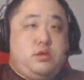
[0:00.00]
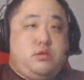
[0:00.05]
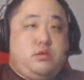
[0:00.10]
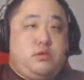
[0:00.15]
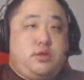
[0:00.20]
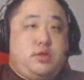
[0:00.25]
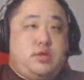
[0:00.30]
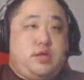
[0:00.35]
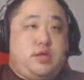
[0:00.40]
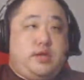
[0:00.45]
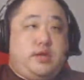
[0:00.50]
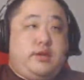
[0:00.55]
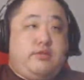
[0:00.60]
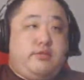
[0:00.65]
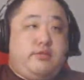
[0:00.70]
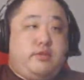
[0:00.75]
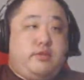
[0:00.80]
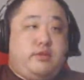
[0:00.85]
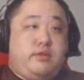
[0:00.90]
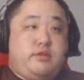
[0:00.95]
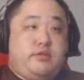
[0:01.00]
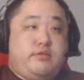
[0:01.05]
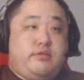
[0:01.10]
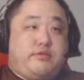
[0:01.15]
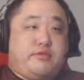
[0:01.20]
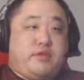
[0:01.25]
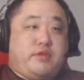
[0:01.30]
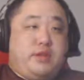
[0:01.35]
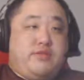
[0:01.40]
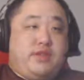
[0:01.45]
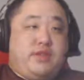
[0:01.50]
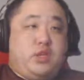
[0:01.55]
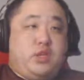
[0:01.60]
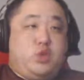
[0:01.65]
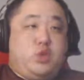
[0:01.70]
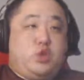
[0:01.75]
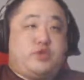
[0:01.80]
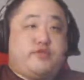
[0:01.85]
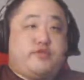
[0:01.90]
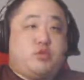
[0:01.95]
Okay, for anything
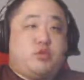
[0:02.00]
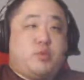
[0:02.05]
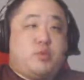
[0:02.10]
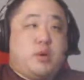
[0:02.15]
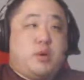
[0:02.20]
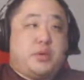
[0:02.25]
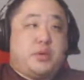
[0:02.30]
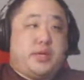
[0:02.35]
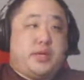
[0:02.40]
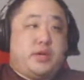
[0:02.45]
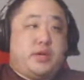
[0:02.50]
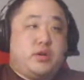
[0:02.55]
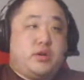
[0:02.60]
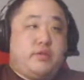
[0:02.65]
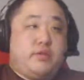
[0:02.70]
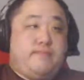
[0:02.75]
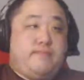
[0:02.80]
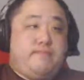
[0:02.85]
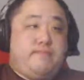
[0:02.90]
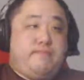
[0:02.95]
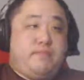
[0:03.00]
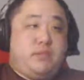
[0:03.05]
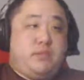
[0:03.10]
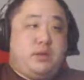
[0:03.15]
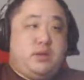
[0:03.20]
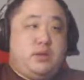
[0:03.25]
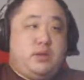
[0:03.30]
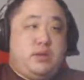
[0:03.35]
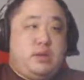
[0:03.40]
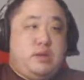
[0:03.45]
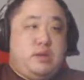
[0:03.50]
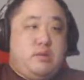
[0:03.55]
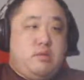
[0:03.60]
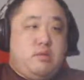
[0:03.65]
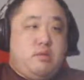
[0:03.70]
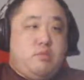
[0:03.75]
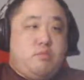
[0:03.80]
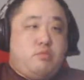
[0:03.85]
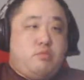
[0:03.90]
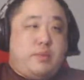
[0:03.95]
useful while we're here.
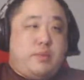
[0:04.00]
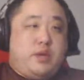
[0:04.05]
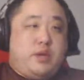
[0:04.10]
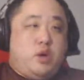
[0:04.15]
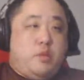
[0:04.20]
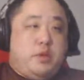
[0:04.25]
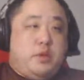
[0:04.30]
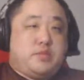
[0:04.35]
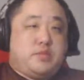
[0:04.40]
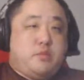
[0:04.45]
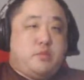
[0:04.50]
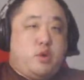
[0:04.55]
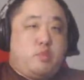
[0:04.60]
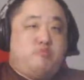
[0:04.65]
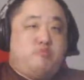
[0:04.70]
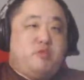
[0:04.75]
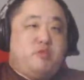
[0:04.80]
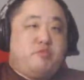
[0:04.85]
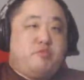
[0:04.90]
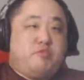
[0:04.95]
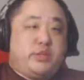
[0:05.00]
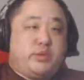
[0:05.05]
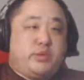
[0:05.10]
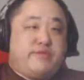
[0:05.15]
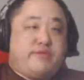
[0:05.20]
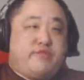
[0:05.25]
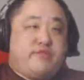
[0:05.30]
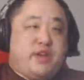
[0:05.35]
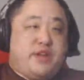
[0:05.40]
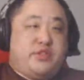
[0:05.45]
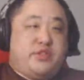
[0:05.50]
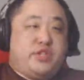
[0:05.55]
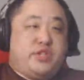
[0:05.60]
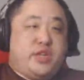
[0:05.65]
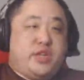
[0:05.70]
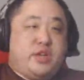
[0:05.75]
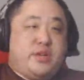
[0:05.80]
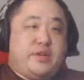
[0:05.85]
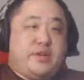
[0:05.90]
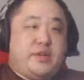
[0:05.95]
Probably a whole bunch of more blueprints we could find
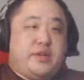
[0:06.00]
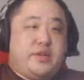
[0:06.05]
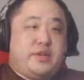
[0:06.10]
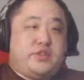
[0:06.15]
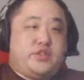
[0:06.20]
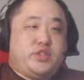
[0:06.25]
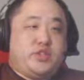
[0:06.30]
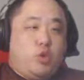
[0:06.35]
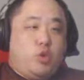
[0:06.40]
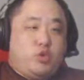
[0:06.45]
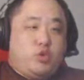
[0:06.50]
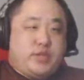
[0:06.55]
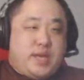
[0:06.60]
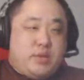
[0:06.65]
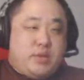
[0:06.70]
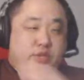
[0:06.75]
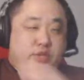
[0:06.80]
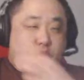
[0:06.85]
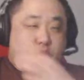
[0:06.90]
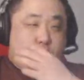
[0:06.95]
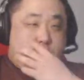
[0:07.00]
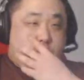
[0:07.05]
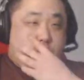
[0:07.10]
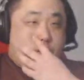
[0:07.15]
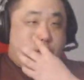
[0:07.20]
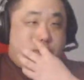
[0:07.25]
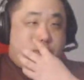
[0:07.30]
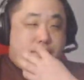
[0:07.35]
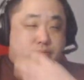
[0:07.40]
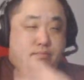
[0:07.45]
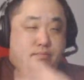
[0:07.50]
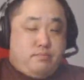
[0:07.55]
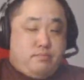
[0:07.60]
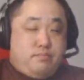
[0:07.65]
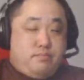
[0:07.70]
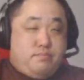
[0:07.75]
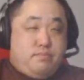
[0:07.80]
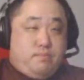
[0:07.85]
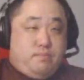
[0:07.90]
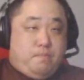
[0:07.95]
uh, Old Town as well.
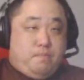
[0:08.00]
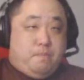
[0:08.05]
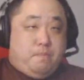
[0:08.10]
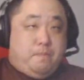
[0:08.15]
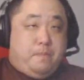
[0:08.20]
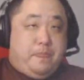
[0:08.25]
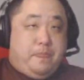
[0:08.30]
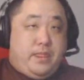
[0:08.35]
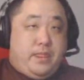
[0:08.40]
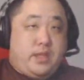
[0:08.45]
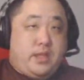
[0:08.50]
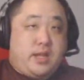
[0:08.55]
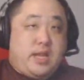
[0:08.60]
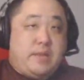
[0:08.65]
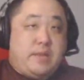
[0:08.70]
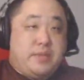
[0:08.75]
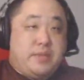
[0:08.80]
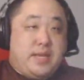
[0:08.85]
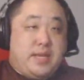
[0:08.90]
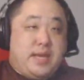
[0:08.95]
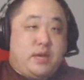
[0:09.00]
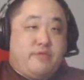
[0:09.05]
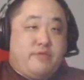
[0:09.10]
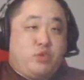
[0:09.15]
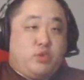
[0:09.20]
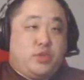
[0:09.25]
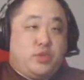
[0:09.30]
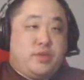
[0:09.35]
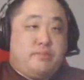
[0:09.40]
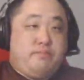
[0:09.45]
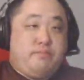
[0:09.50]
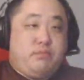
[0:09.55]
Gotta keep an eye out for them.